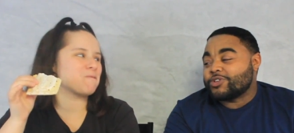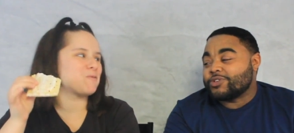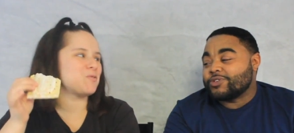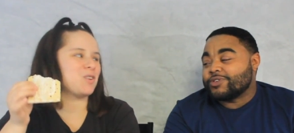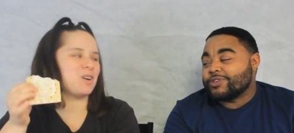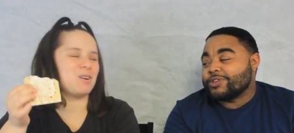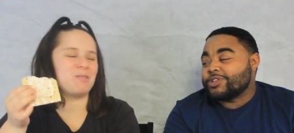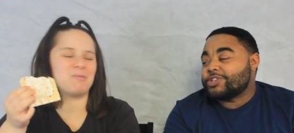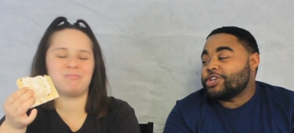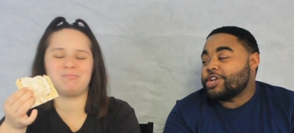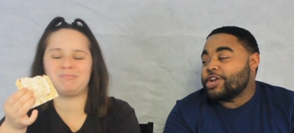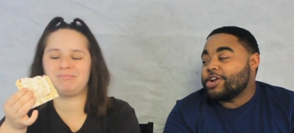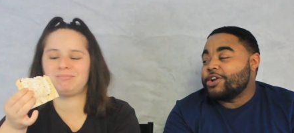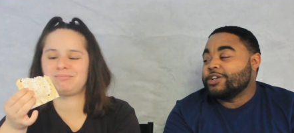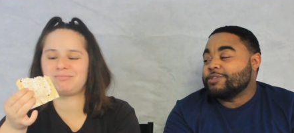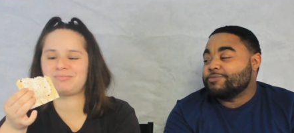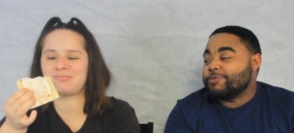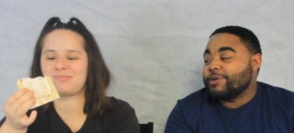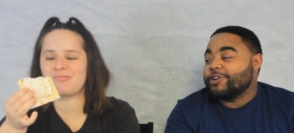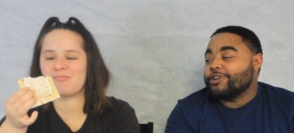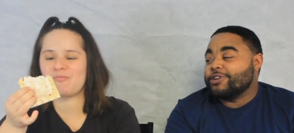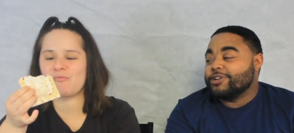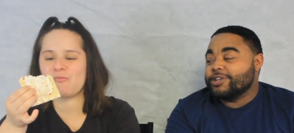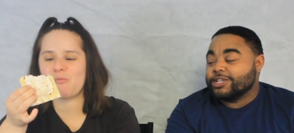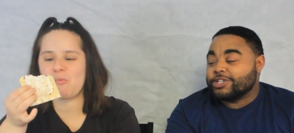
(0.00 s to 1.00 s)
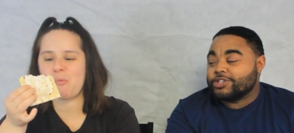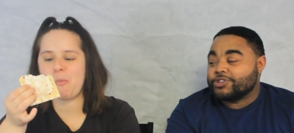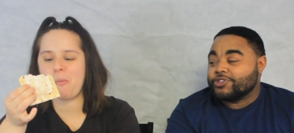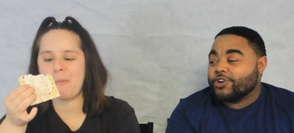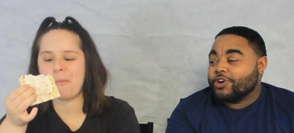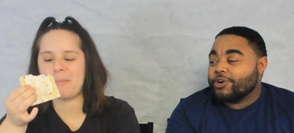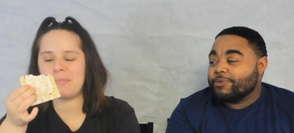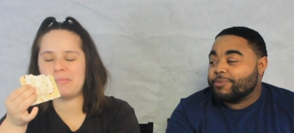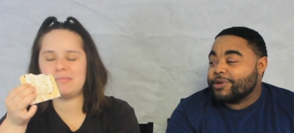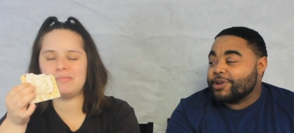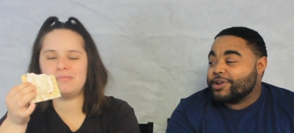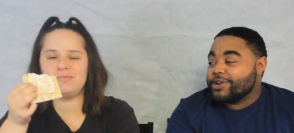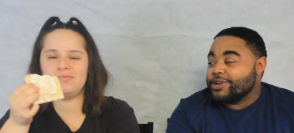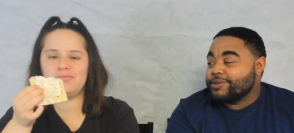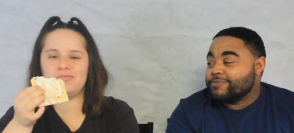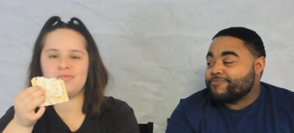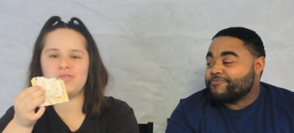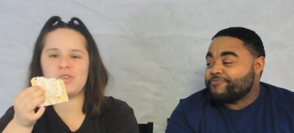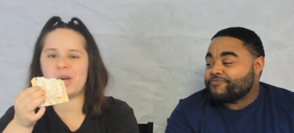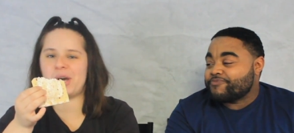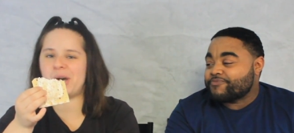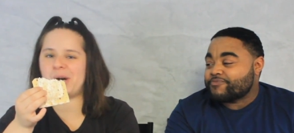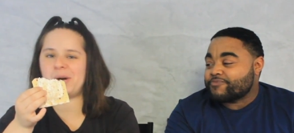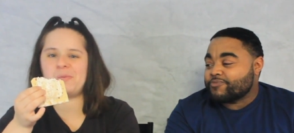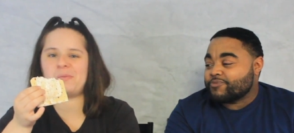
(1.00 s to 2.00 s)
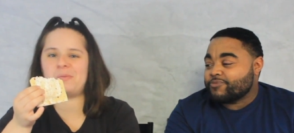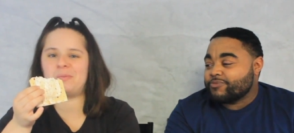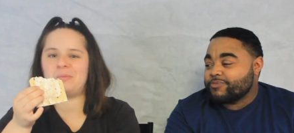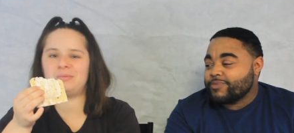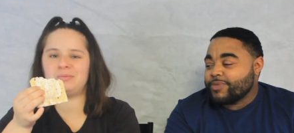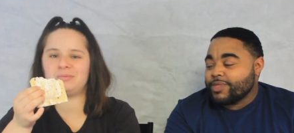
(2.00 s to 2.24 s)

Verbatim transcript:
Speaker 1: No. Cherry's better than strawberry. No.